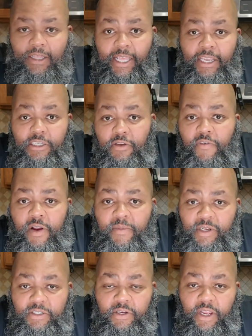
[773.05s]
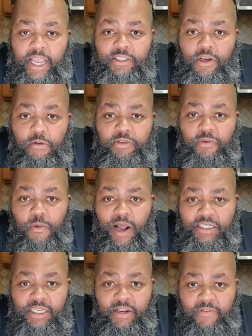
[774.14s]
Thank you so very much, as always, for
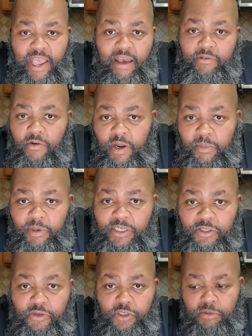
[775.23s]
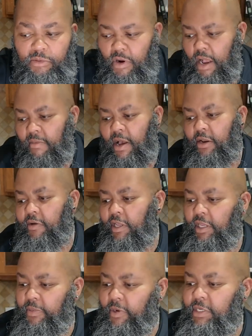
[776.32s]
watching. If you haven't already, please do subscribe. I'd
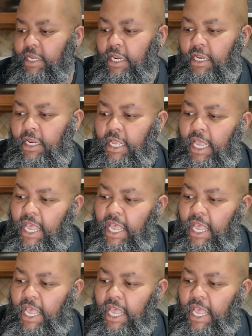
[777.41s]
greatly appreciate it.